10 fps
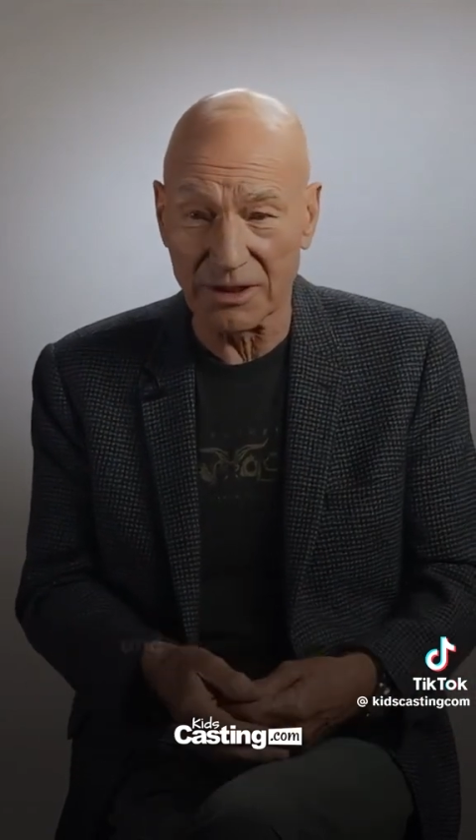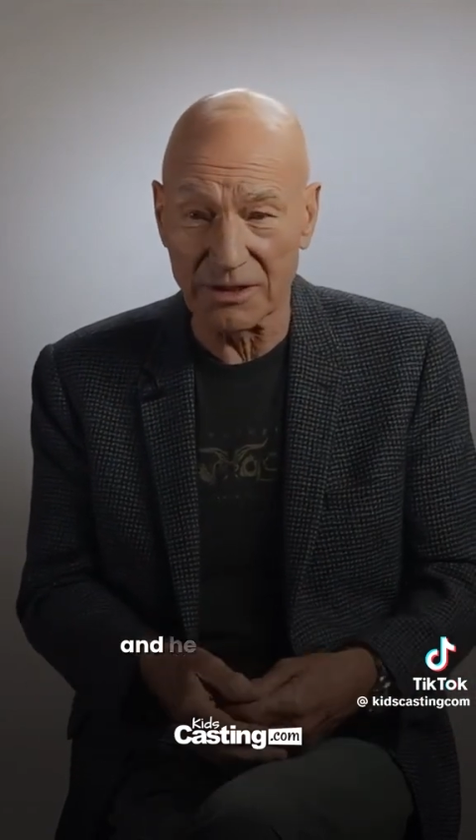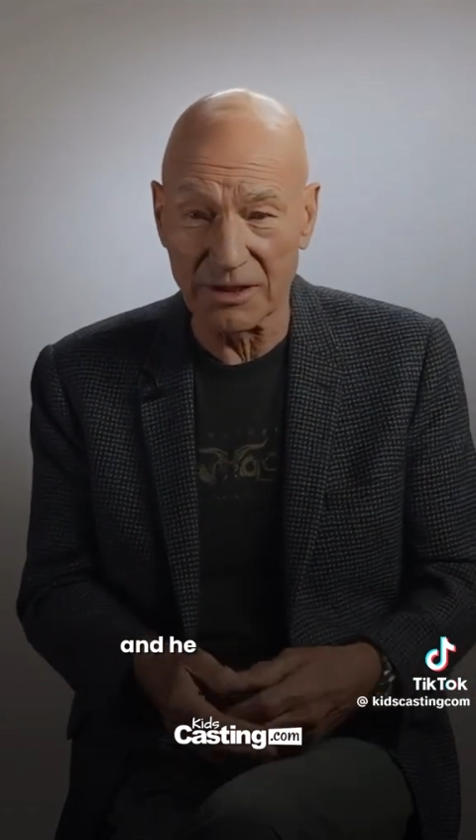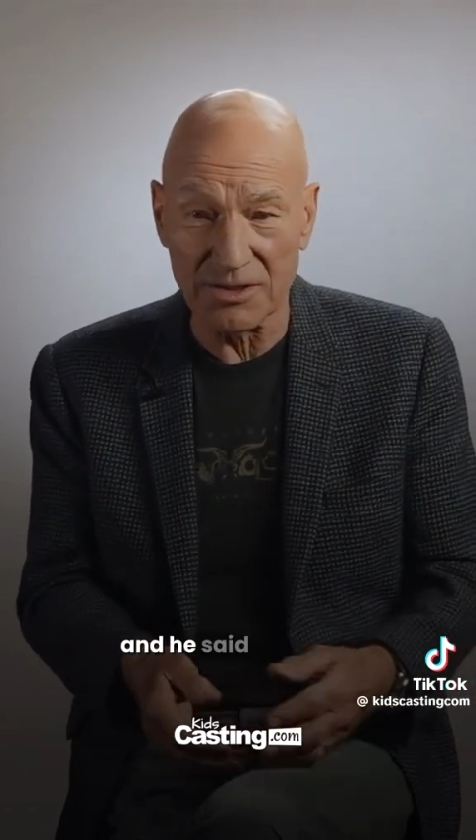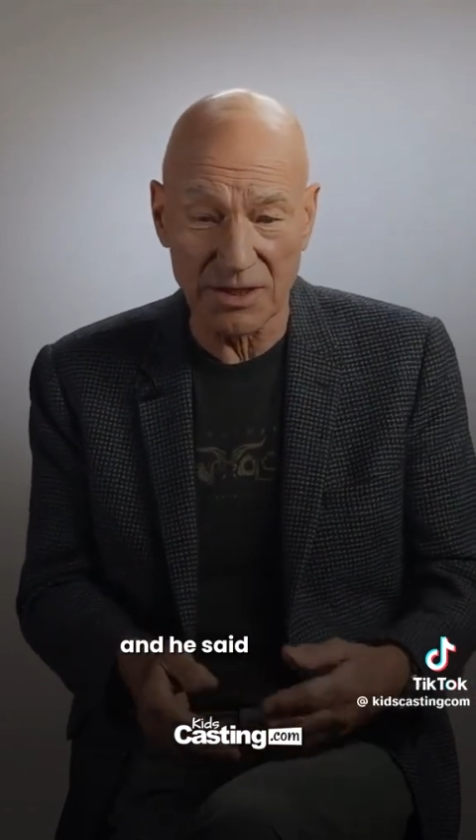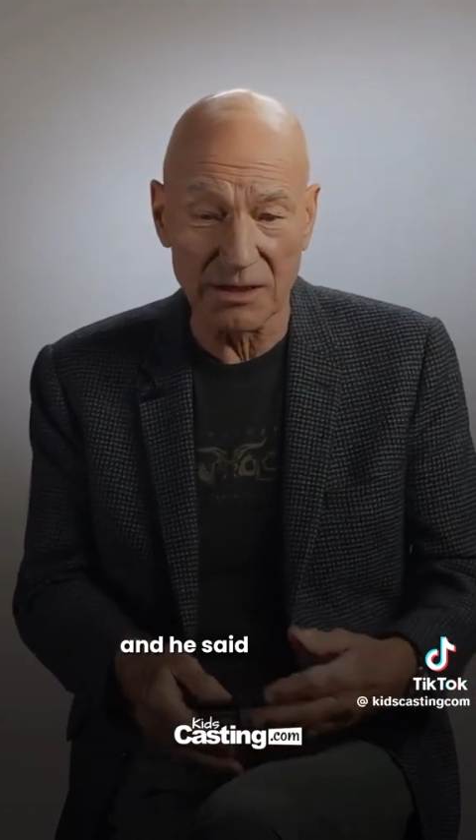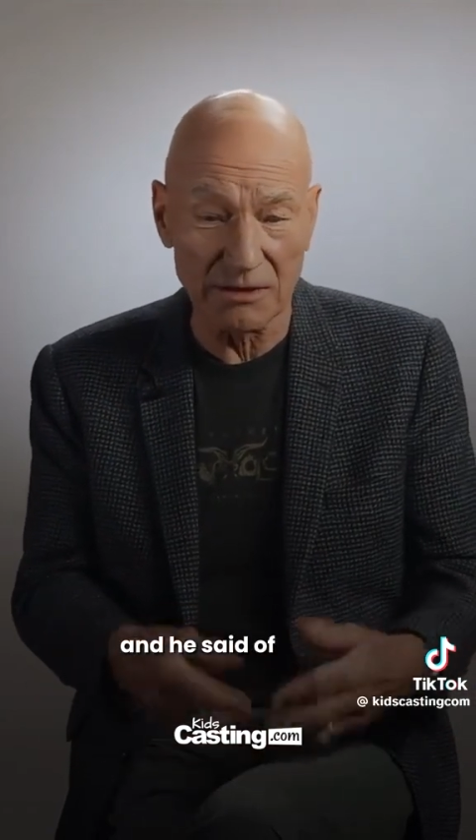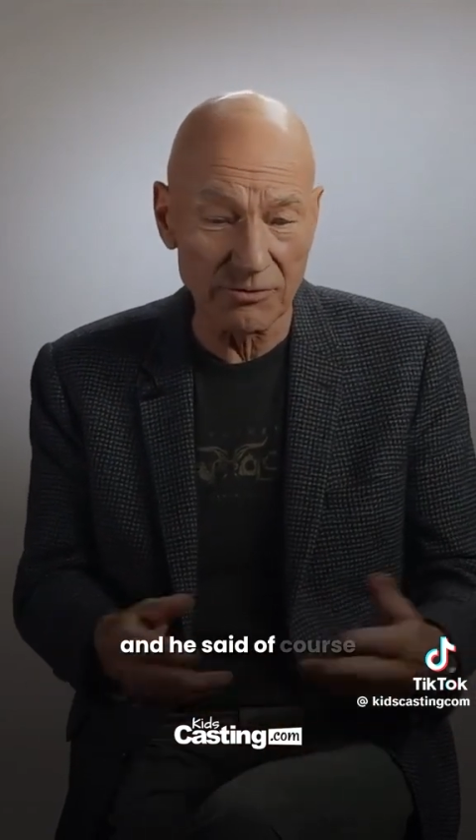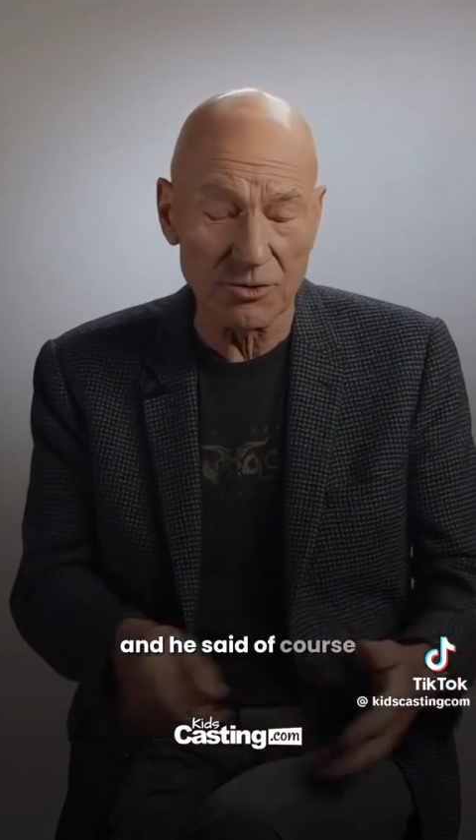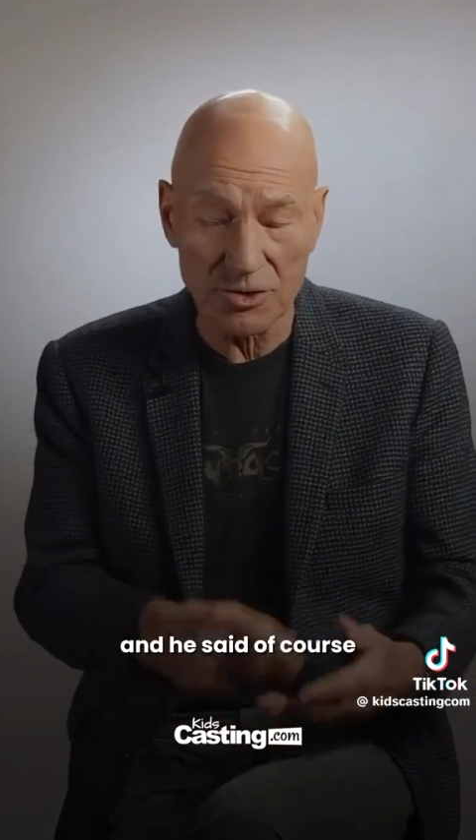And he said, and
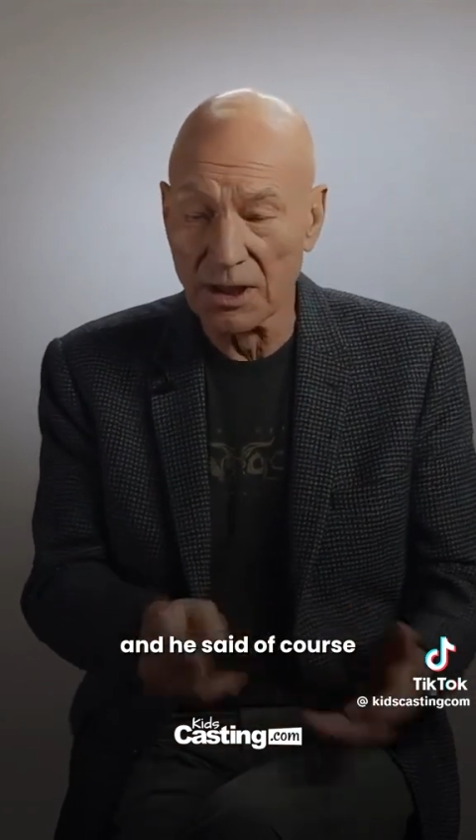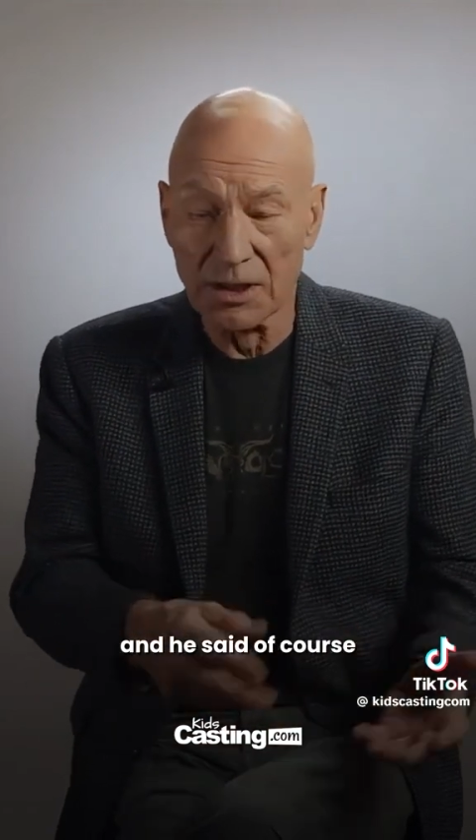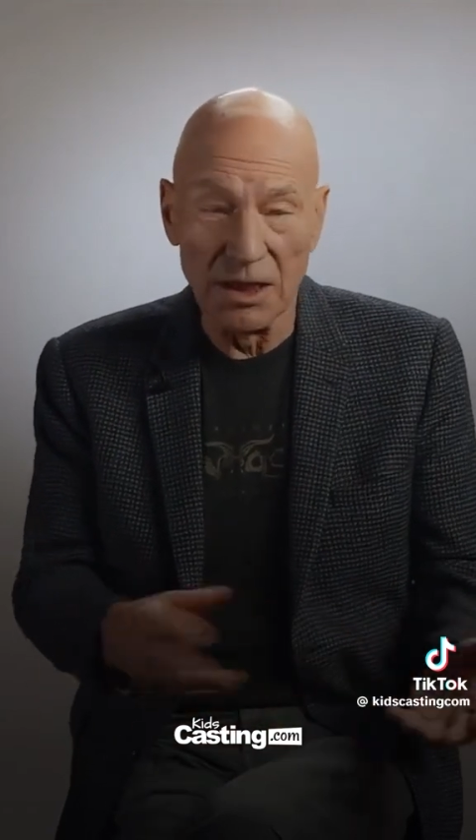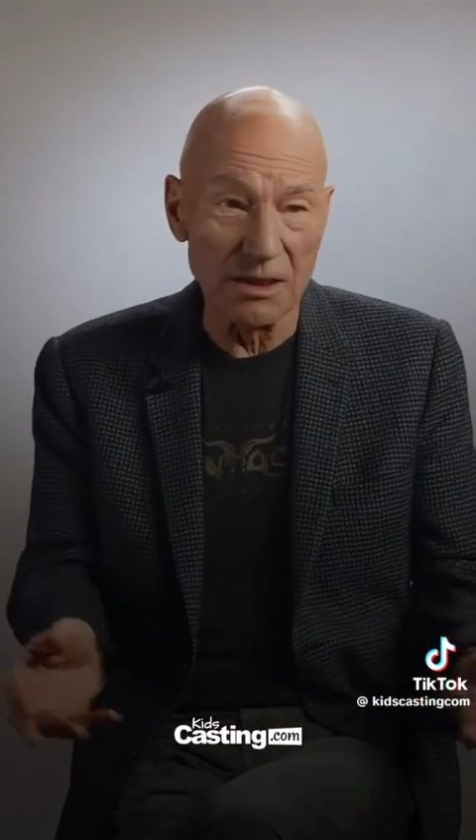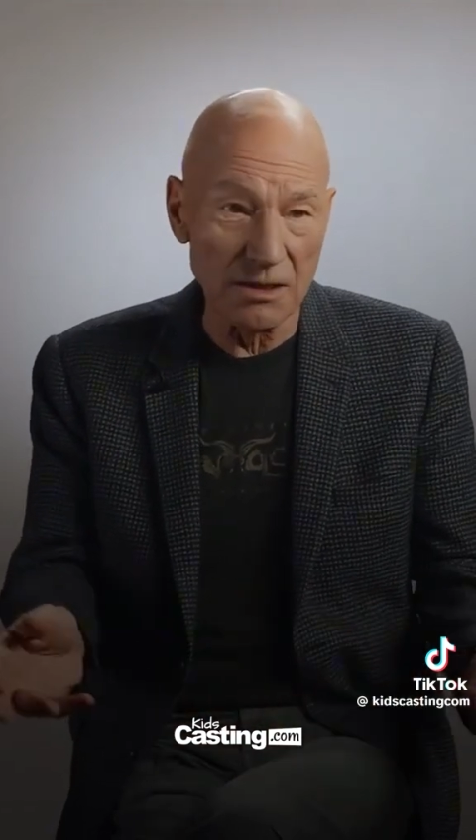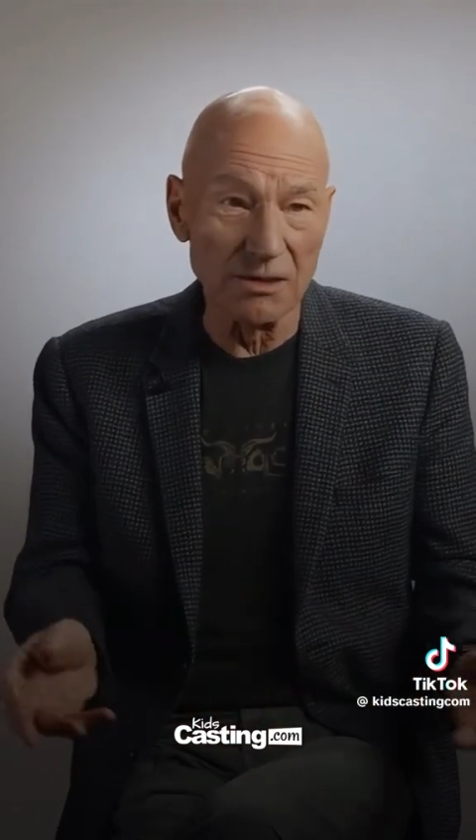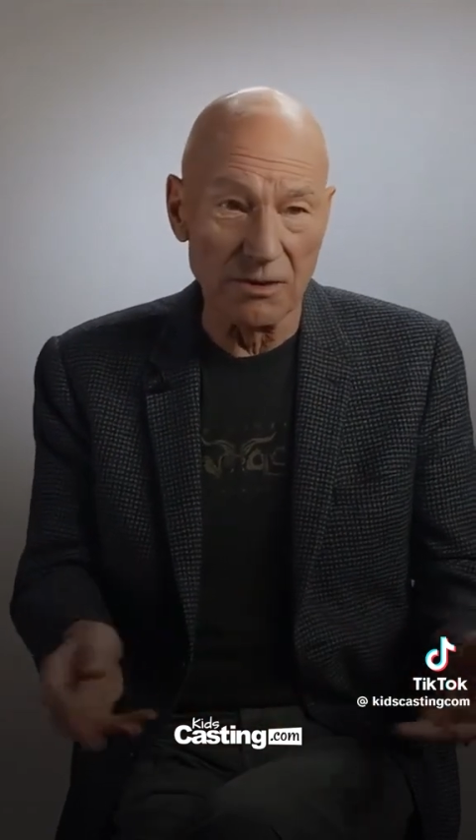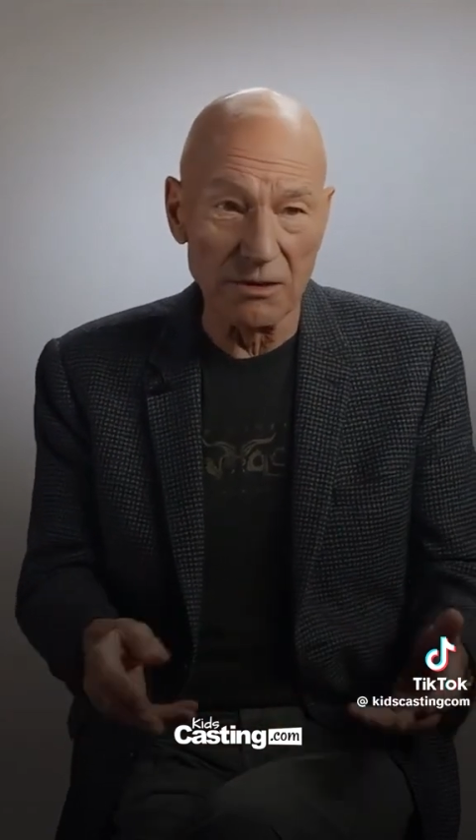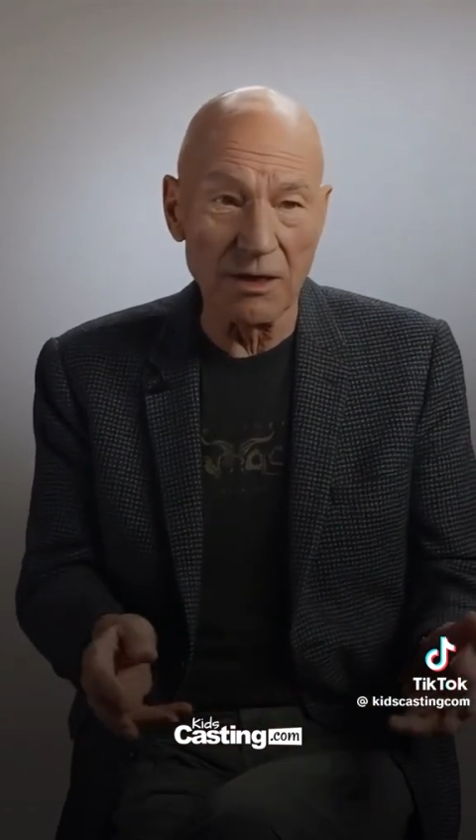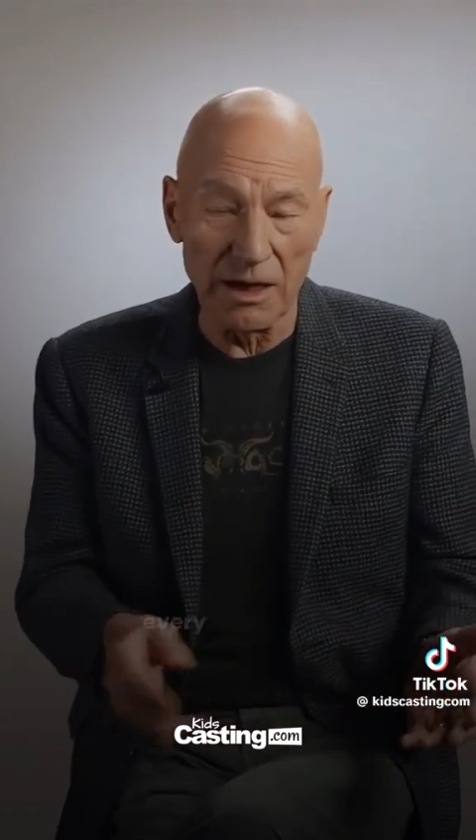of course,
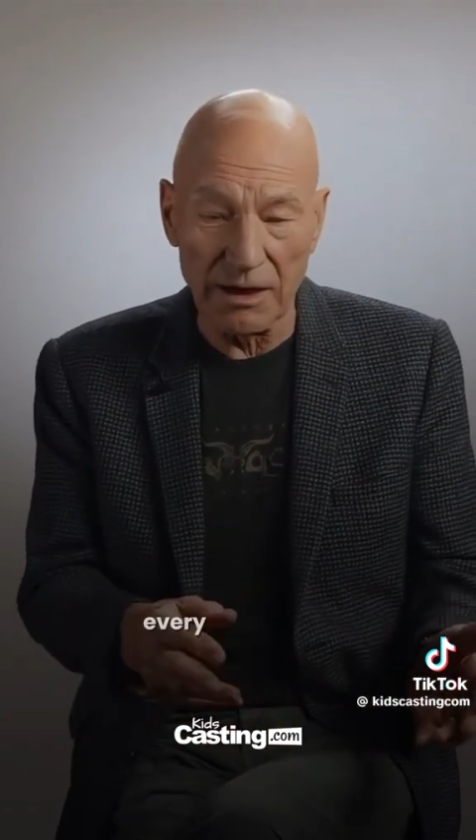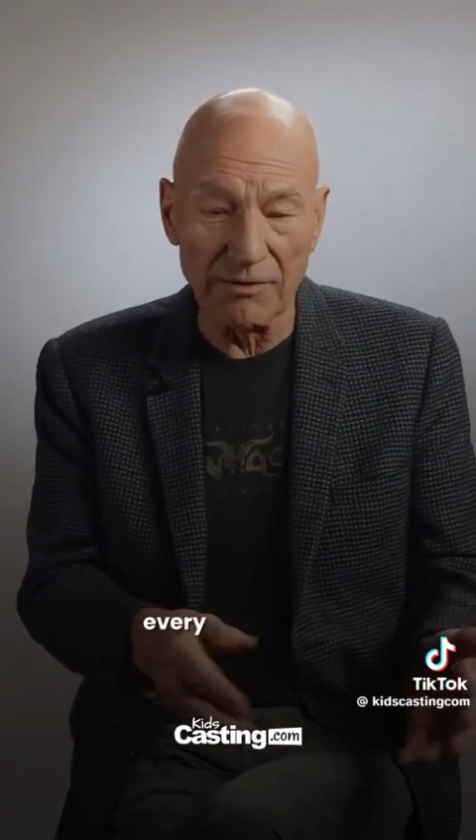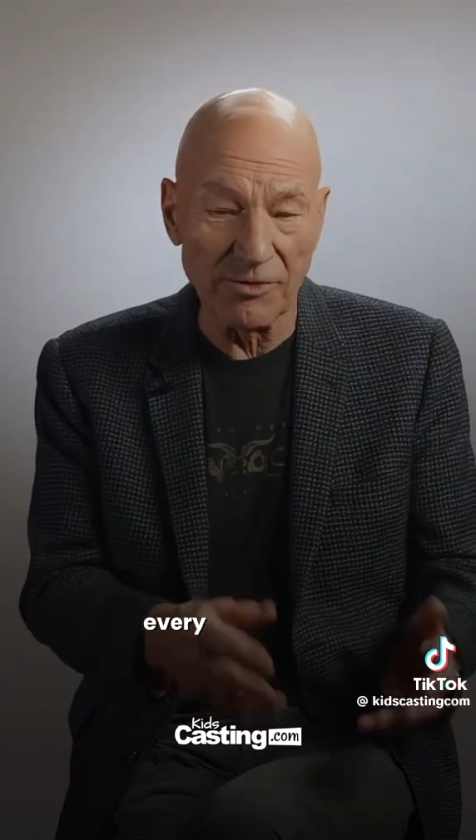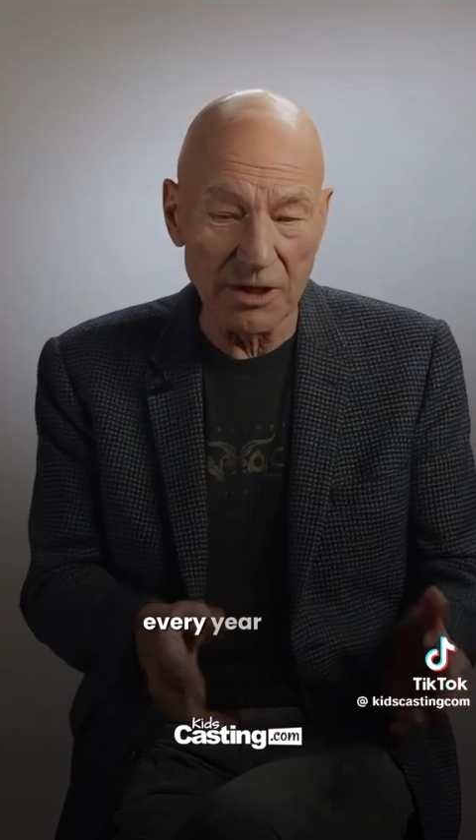every